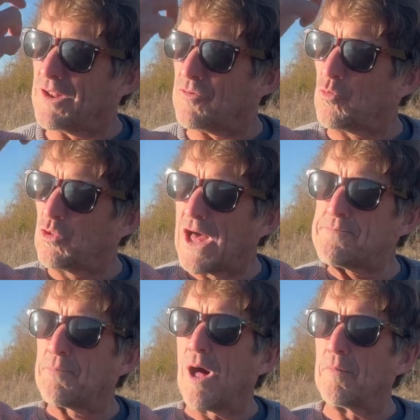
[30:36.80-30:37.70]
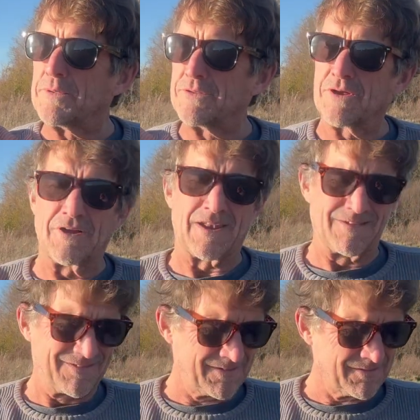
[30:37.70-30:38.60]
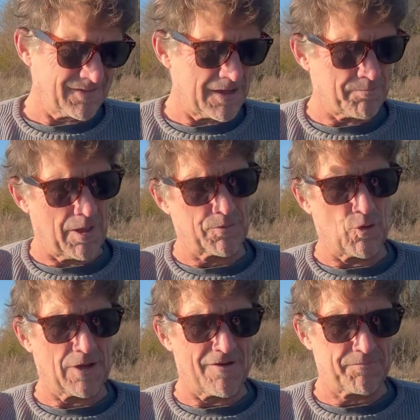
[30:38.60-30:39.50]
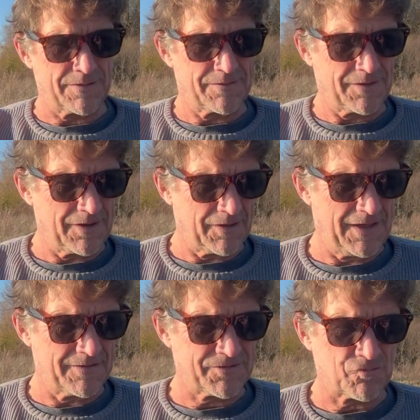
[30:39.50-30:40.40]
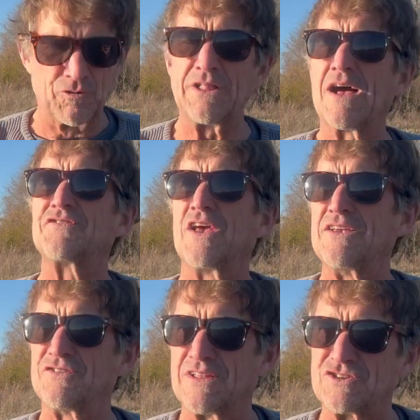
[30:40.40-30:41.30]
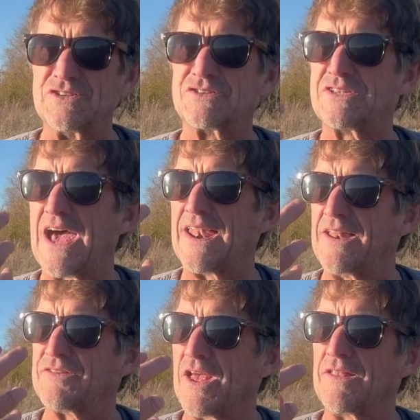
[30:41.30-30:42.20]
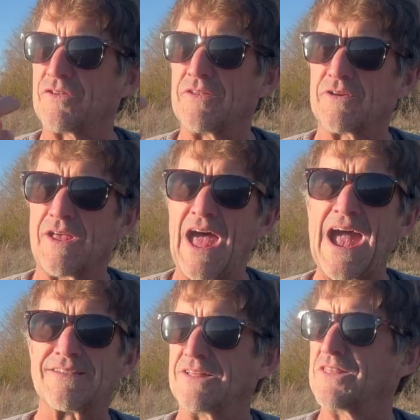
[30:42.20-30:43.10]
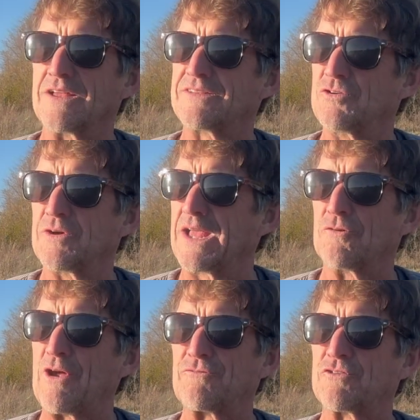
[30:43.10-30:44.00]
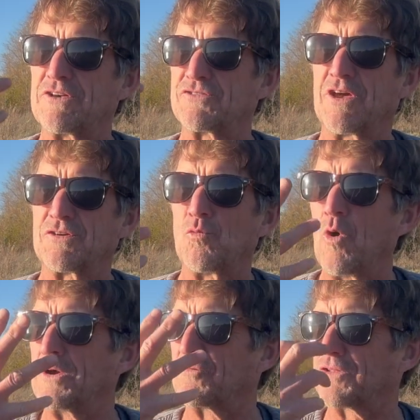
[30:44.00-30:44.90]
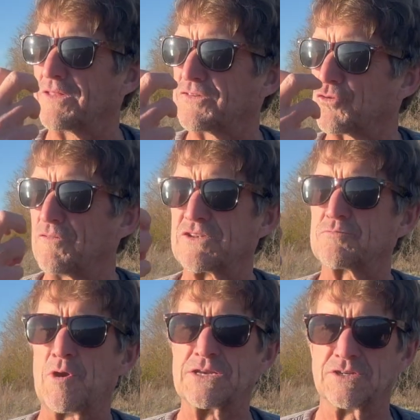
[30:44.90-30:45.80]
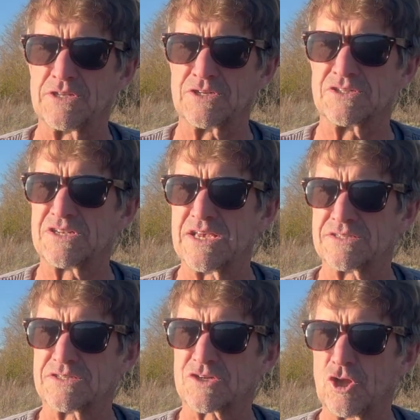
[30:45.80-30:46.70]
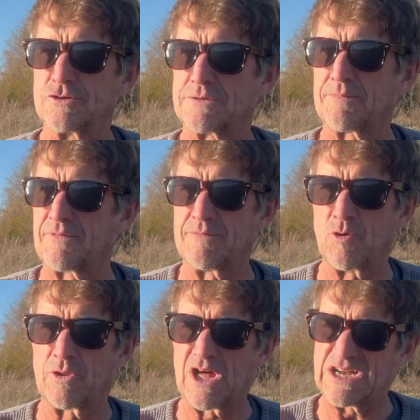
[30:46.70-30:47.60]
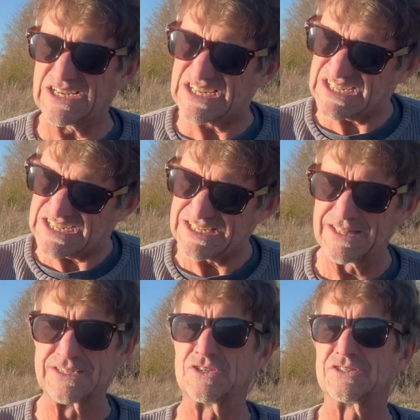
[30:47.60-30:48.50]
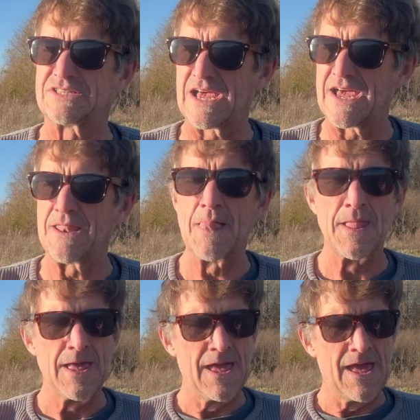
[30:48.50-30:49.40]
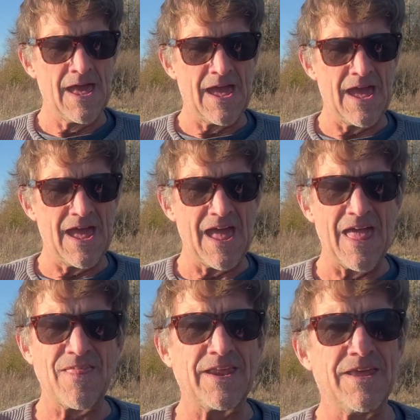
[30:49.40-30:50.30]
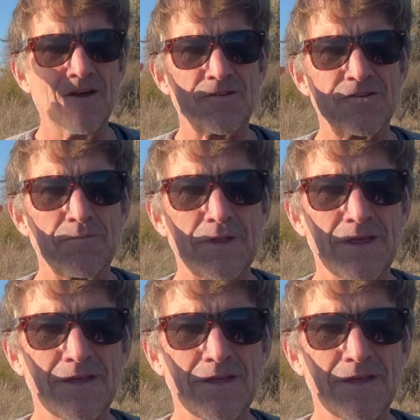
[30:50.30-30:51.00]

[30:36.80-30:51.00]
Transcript: light bulb, and not light bulb going off, but he has this realization that she's dead, and it's an acting thing too. Again, Redford just does it wonderfully. This sort of expression that just says, it's a close up of him going, like she's dead, and then he hears something,